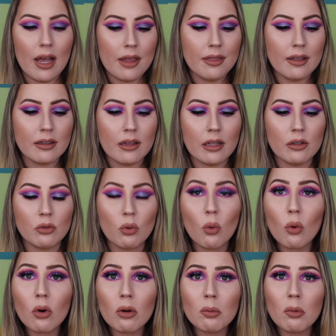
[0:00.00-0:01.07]
I think that is
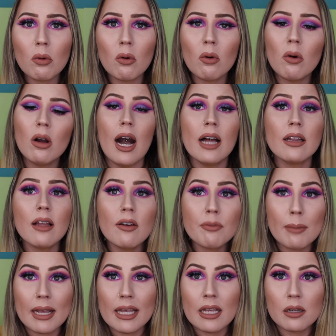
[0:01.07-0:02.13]
horrible. I love
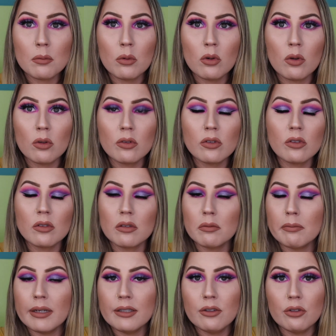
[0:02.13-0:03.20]
my animals,
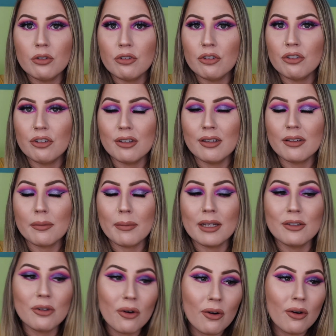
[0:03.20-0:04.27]
my two chinchillas and my
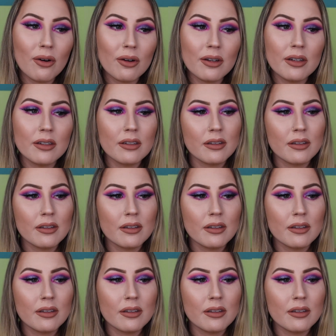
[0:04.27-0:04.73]
dog.